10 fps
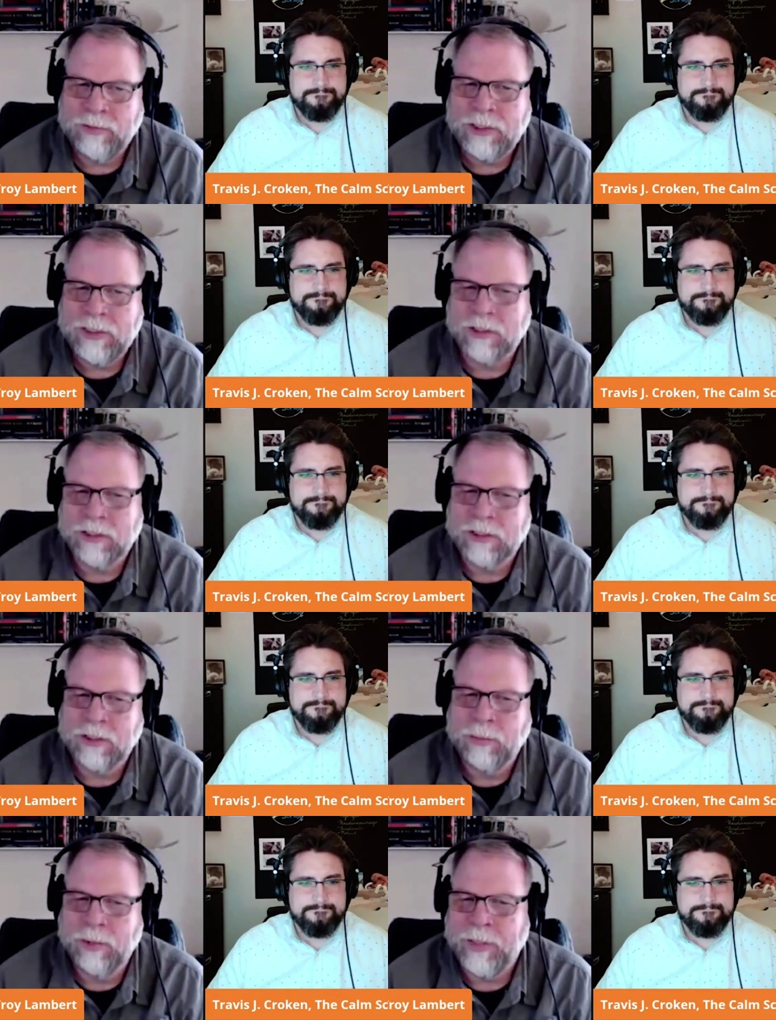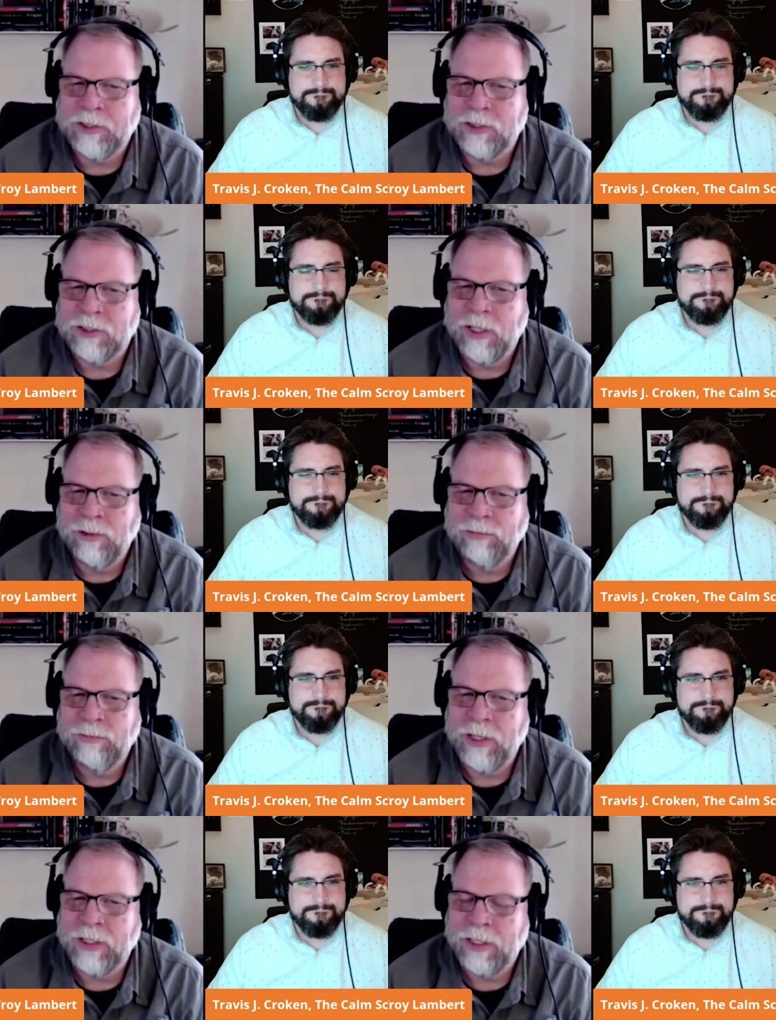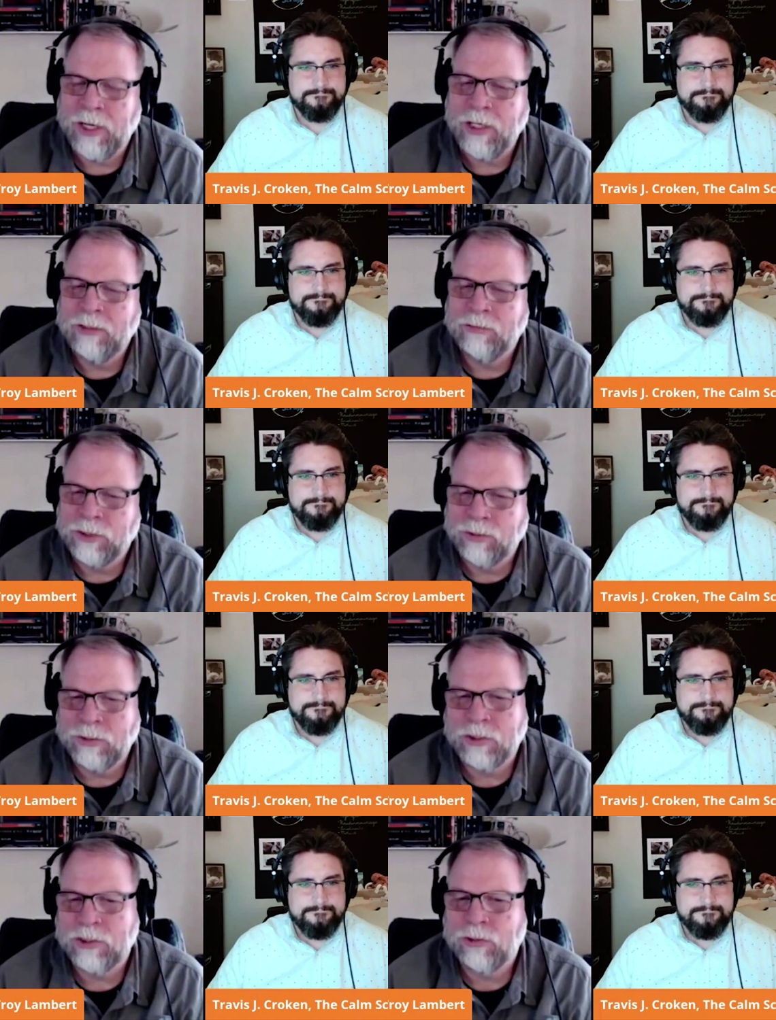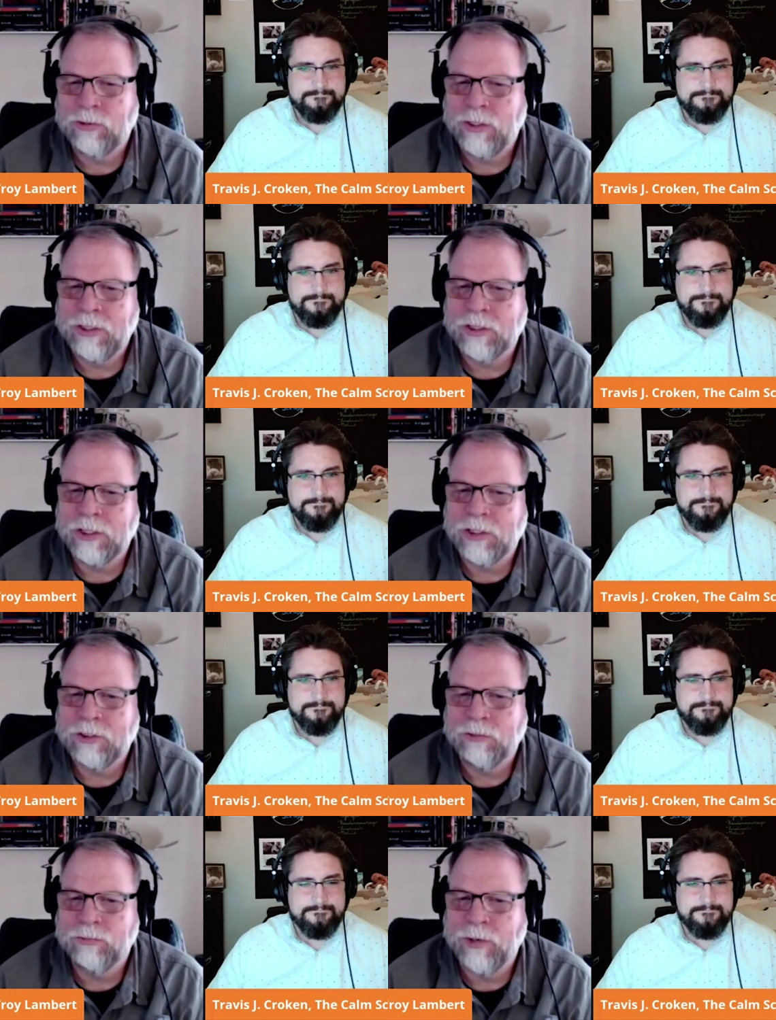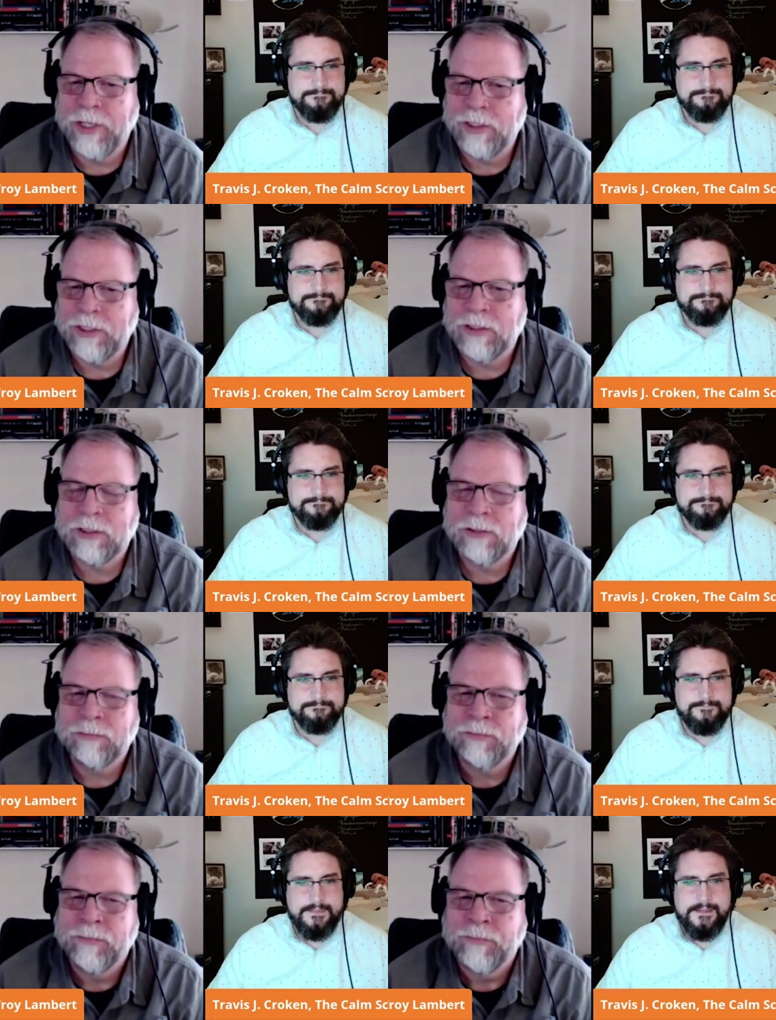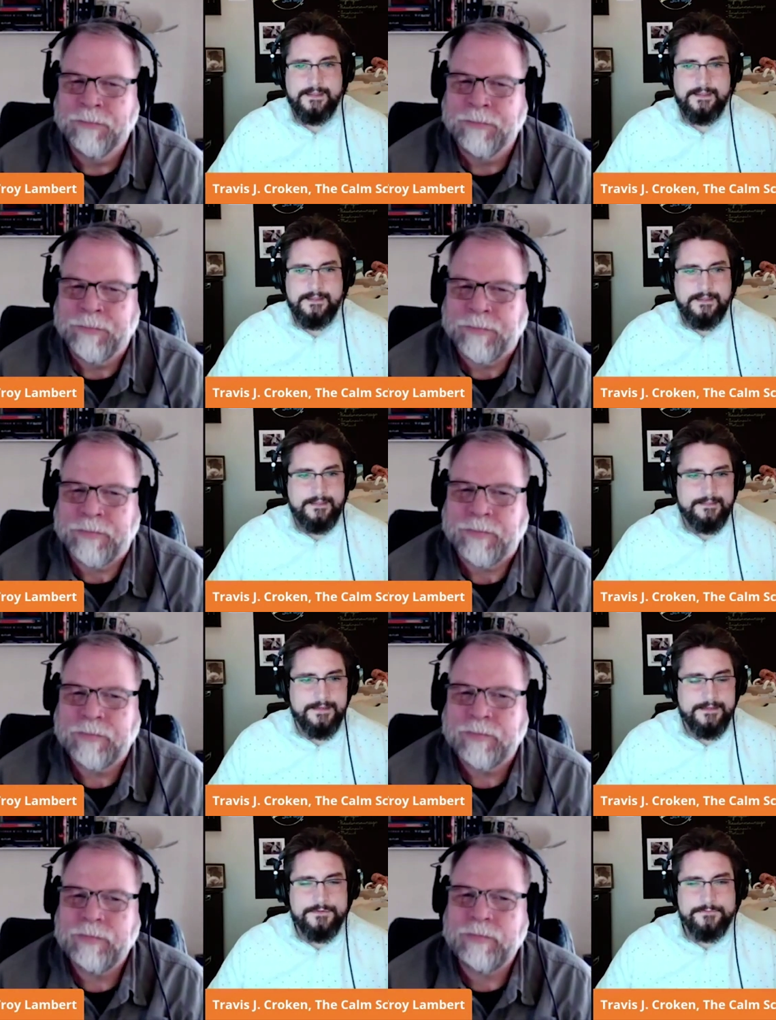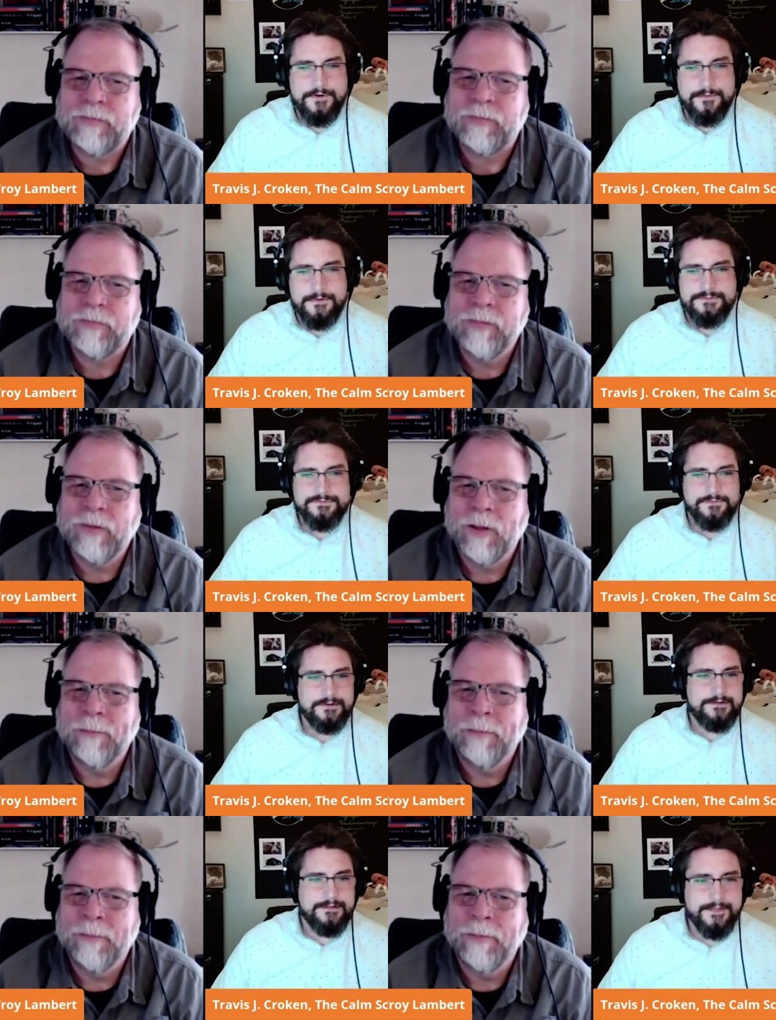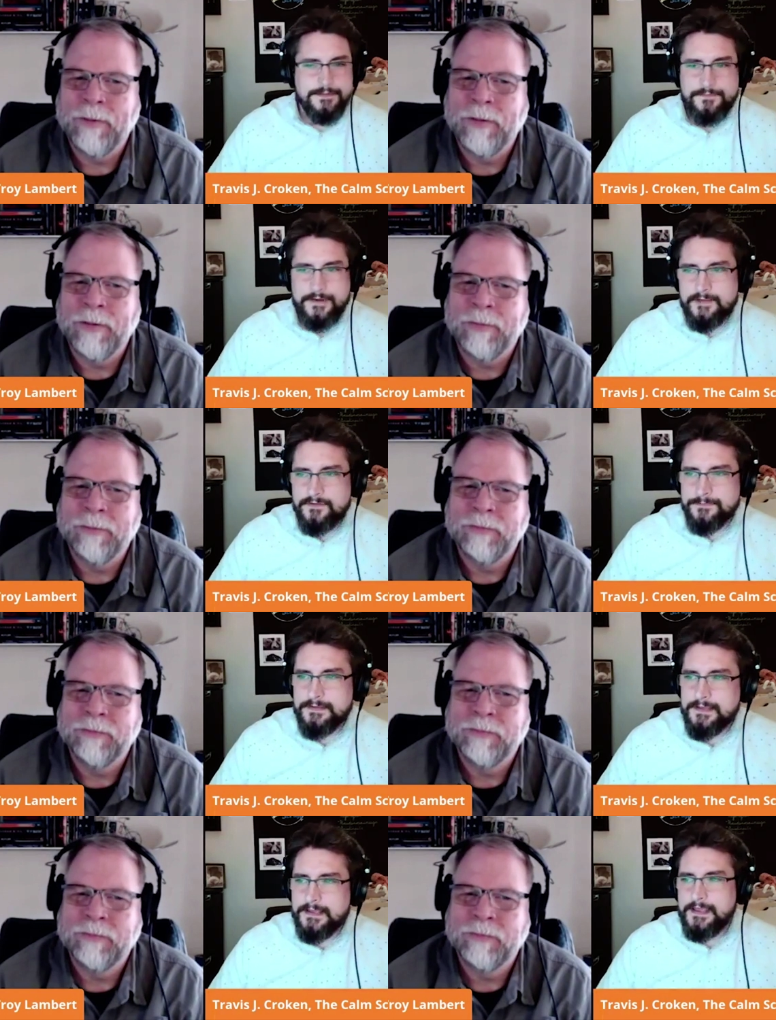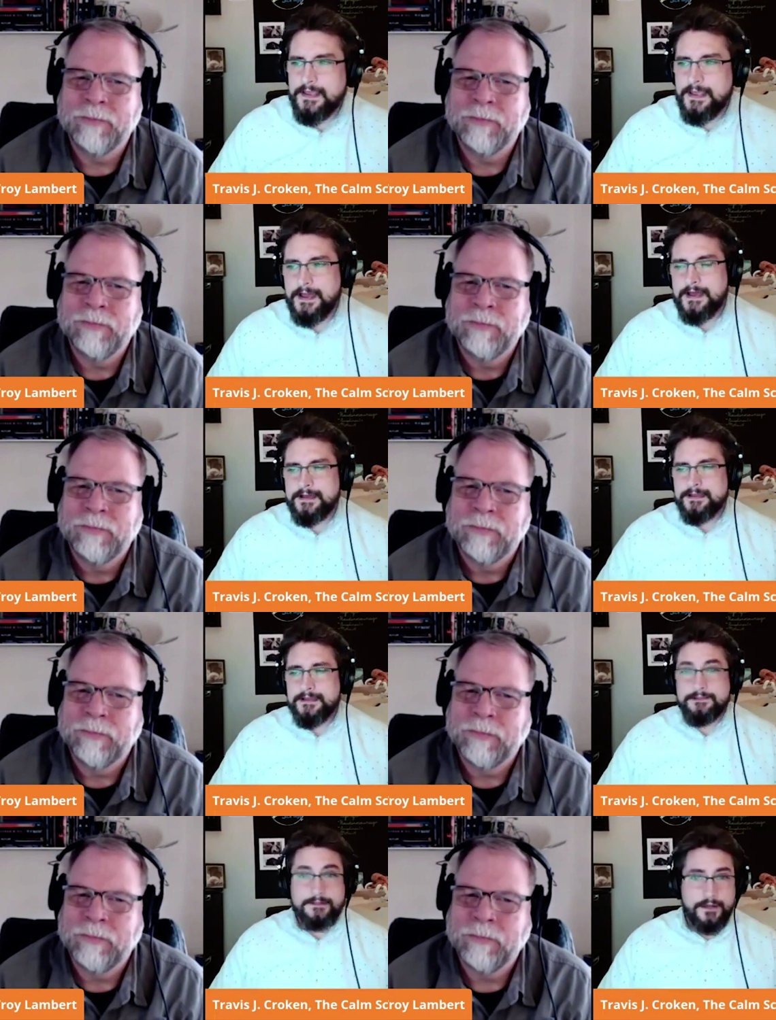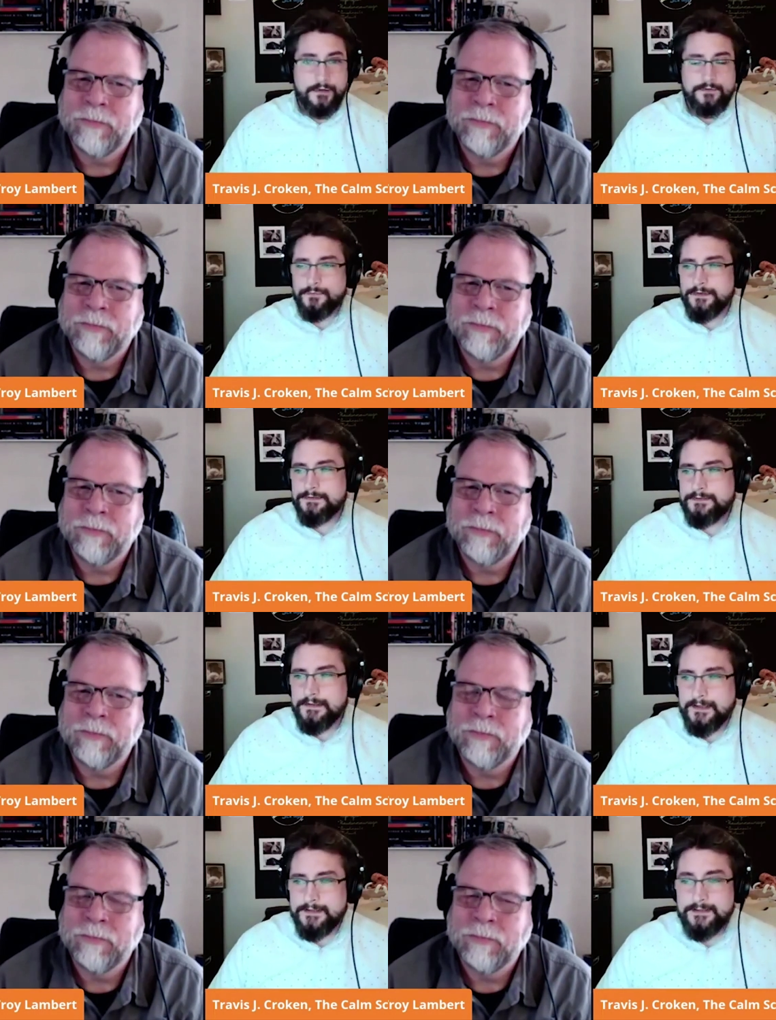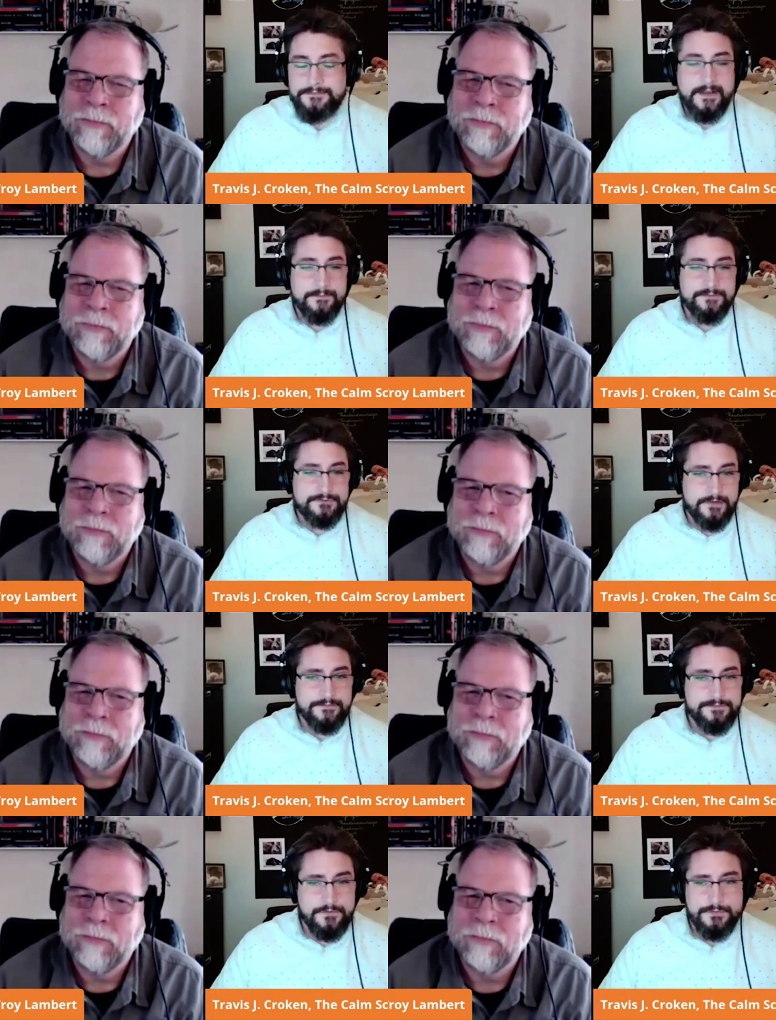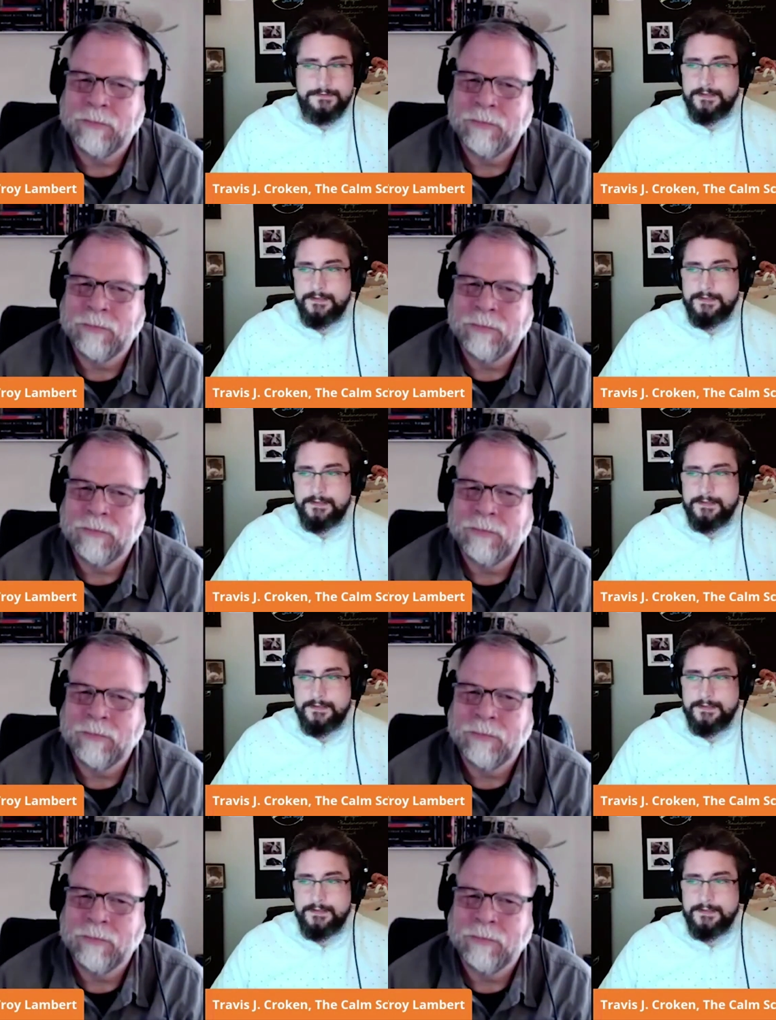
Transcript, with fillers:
Speaker 1: Tell us a little bit about yourself and the kind of short stories that you write.
Speaker 2: Thank you very much, Troy, and thank you for having me. Uh, and hello, everyone. Uh, yes, my name is Travis Croken,